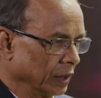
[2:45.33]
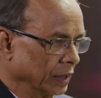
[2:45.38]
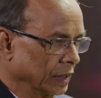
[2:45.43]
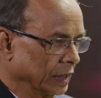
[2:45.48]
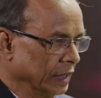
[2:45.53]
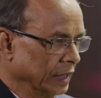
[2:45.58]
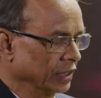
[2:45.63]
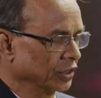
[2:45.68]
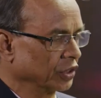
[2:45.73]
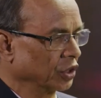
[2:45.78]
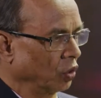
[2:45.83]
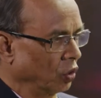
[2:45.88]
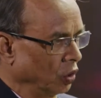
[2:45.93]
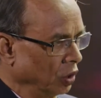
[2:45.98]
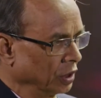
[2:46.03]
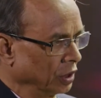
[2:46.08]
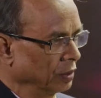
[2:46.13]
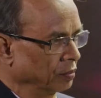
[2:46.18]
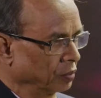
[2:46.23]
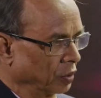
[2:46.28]
creates all
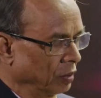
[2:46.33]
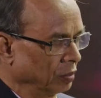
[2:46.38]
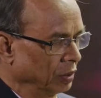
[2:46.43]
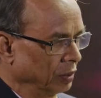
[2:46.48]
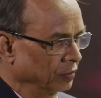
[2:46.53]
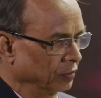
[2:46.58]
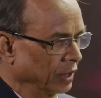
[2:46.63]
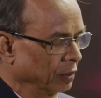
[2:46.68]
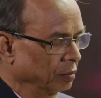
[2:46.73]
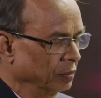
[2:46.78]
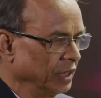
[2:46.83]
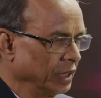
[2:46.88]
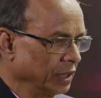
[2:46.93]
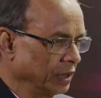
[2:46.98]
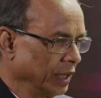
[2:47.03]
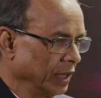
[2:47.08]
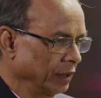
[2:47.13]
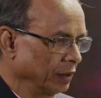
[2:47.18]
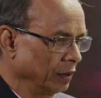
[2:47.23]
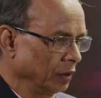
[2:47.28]
the problem, that meaning
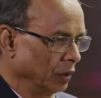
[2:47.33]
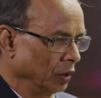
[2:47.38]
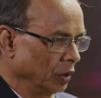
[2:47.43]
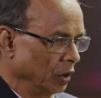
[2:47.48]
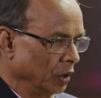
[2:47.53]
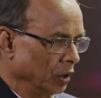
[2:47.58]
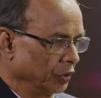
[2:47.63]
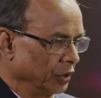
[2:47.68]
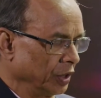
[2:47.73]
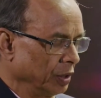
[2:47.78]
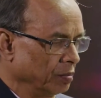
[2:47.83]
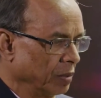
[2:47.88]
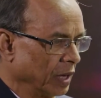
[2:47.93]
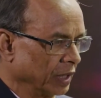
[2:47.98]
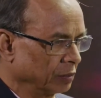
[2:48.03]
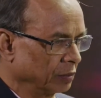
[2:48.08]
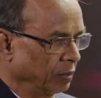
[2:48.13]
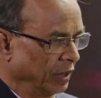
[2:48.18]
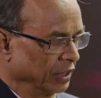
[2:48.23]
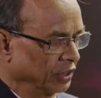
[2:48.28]
that the
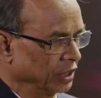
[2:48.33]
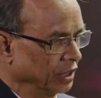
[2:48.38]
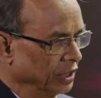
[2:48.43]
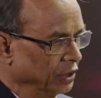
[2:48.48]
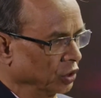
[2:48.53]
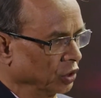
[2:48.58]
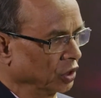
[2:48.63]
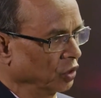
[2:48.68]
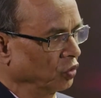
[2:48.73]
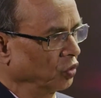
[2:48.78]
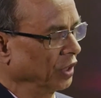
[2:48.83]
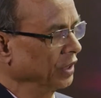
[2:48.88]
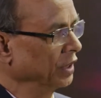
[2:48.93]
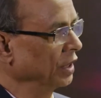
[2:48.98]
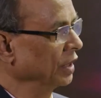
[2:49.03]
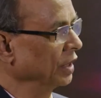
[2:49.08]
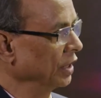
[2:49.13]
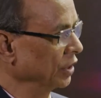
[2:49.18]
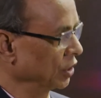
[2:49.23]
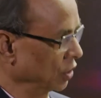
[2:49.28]
birth passage or the vagina
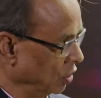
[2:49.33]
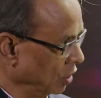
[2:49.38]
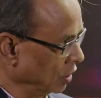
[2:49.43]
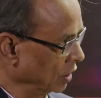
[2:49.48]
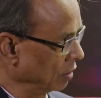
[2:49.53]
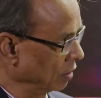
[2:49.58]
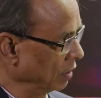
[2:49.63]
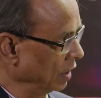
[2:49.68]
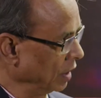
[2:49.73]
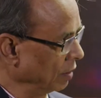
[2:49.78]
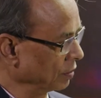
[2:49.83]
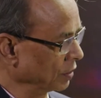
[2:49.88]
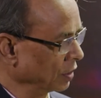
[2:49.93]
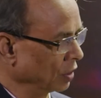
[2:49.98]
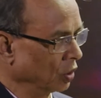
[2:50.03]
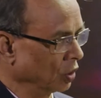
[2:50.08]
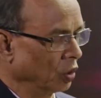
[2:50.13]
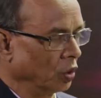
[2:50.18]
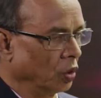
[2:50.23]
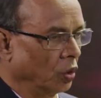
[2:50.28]
is not developed
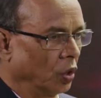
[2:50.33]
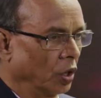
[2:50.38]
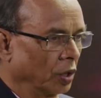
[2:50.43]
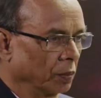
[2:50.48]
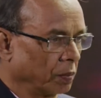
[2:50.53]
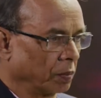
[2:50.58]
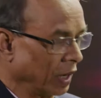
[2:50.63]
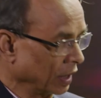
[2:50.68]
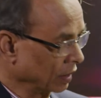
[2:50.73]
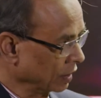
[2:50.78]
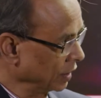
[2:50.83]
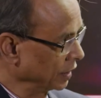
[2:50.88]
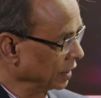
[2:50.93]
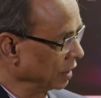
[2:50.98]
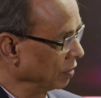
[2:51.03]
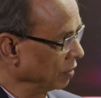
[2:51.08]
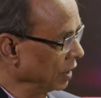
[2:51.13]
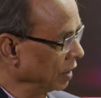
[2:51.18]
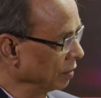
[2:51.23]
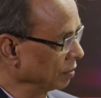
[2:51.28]
or partly
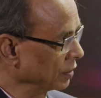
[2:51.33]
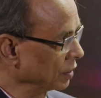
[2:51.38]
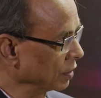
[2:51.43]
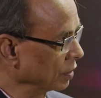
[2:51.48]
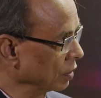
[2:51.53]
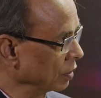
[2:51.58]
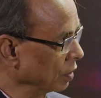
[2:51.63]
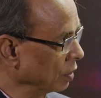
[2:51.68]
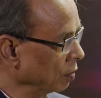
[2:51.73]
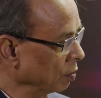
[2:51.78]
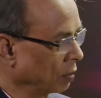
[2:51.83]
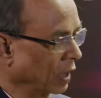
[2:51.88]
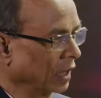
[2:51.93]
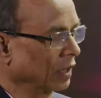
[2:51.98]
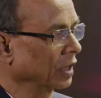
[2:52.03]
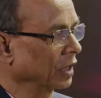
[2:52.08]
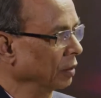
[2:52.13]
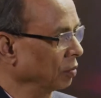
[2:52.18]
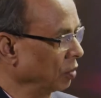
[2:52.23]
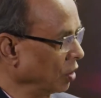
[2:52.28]
developed,
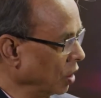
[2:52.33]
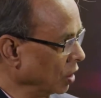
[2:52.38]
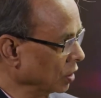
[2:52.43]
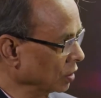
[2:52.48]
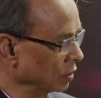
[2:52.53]
partly blocked,